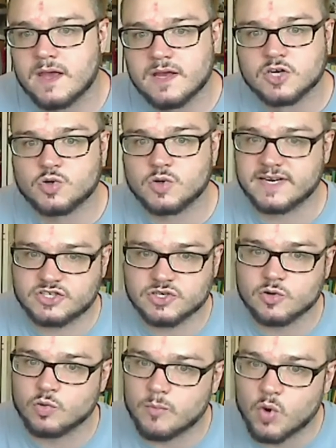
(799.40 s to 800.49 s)

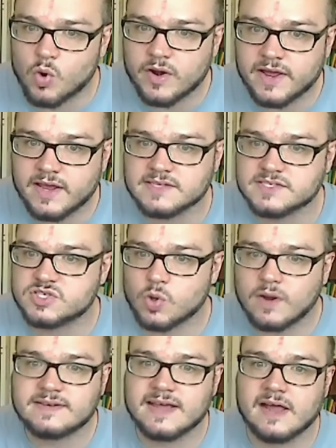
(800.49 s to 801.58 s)
Traditional reporting and
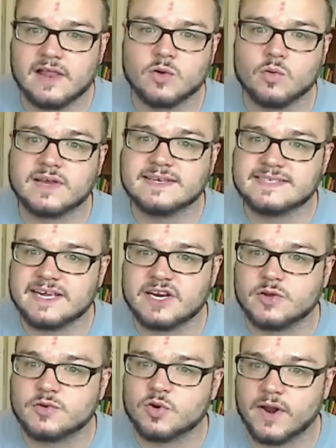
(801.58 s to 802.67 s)
storytelling will
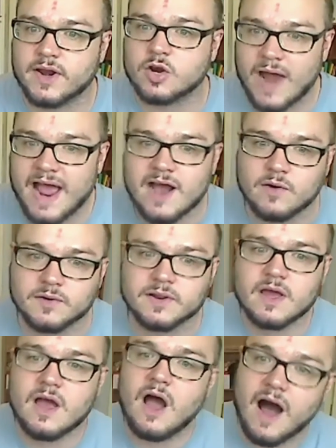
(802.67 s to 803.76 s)
continue to run aground
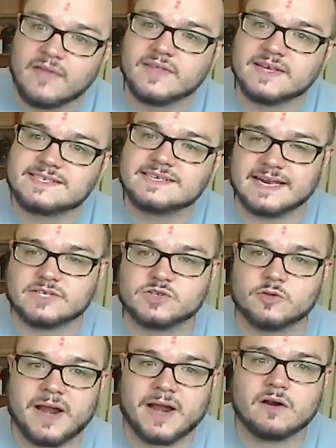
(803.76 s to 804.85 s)
on this essential
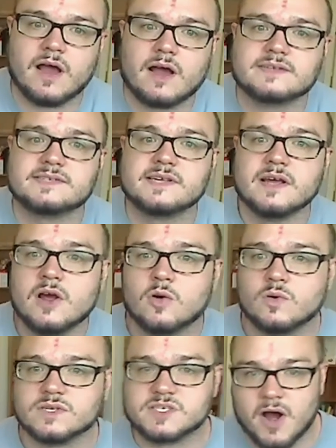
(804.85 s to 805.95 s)
paradox.
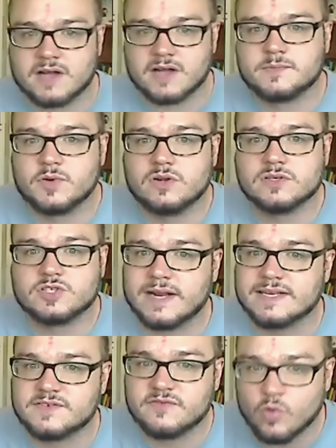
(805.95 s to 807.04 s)
Responsible,
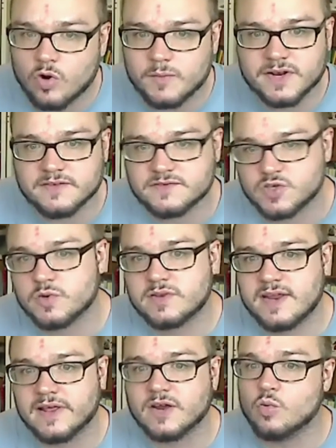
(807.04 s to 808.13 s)
transformative
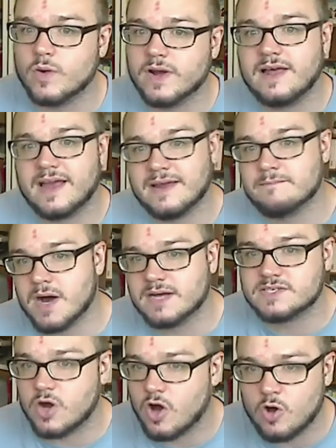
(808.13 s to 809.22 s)
truth-telling will and
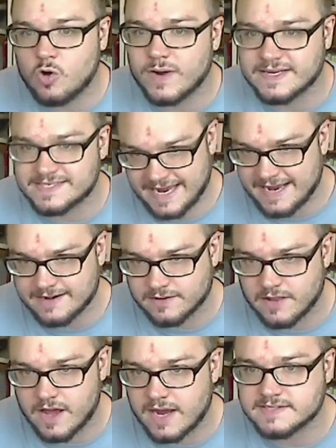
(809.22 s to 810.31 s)
must always
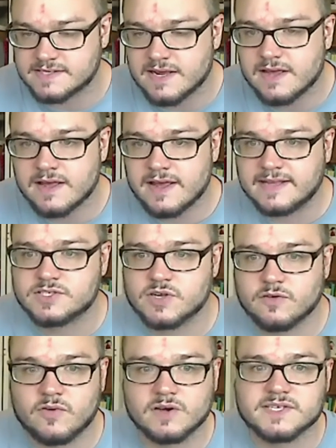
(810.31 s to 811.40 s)
scandalize,
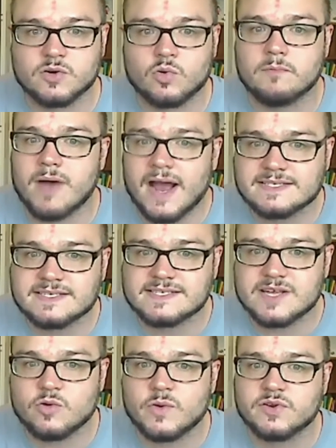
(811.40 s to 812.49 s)
insofar as it reminds us
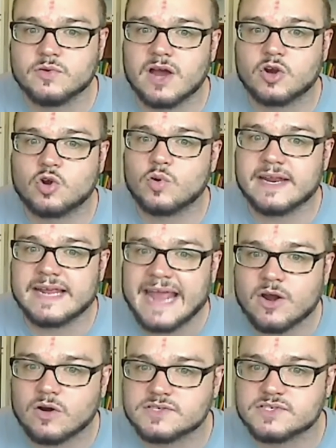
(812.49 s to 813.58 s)
that we do not create
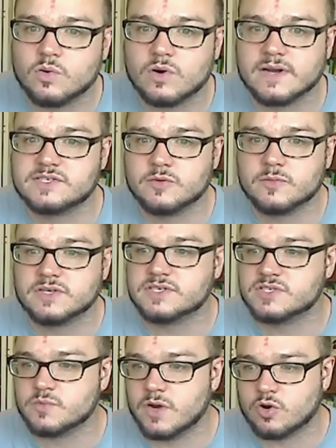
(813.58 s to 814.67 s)
our stories so much
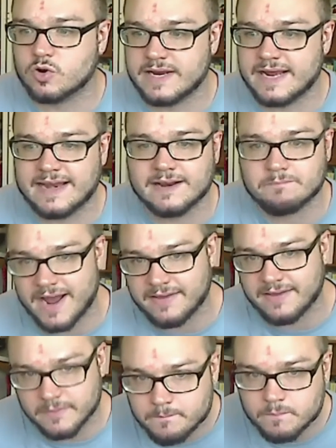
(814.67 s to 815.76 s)
as we are created by
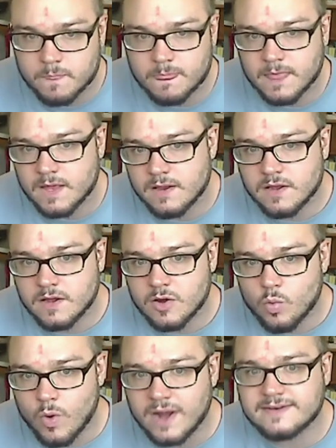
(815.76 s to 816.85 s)
them.
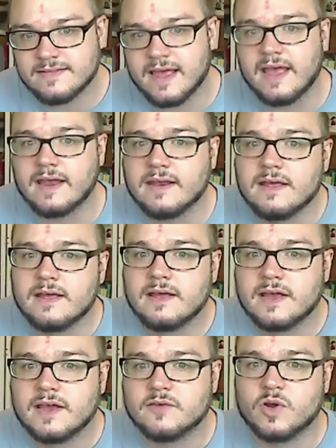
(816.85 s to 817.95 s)
What, then,
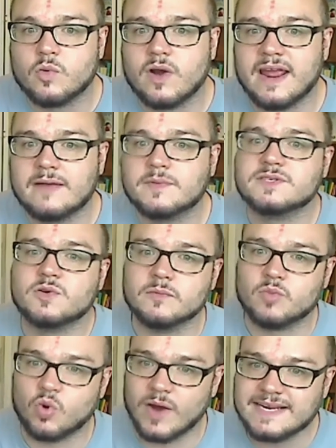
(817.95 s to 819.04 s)
if we were able to
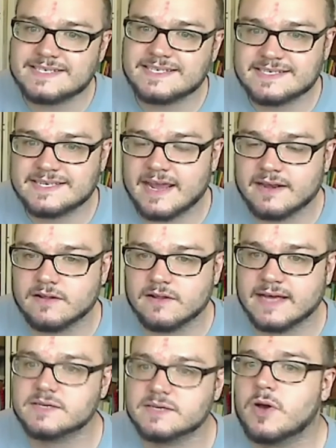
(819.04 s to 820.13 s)
embrace this scandal
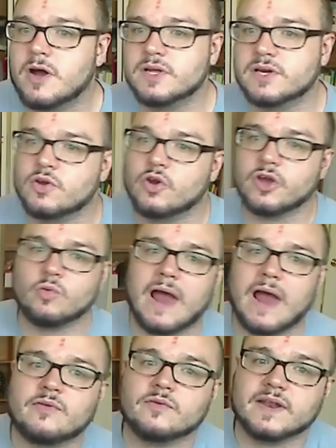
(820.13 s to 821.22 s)
as a public good
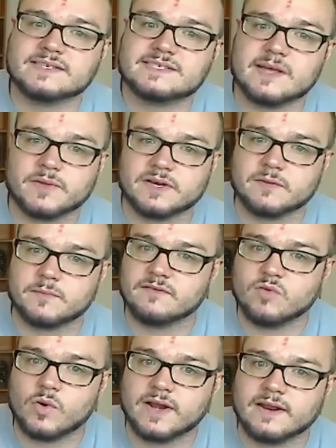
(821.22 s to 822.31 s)
rather than as something to be
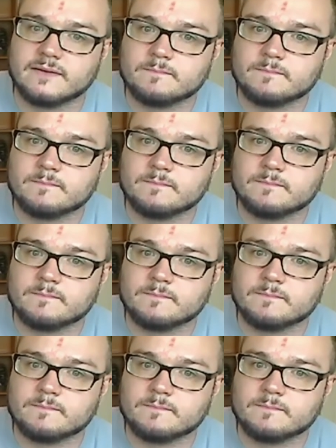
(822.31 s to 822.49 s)
avoided?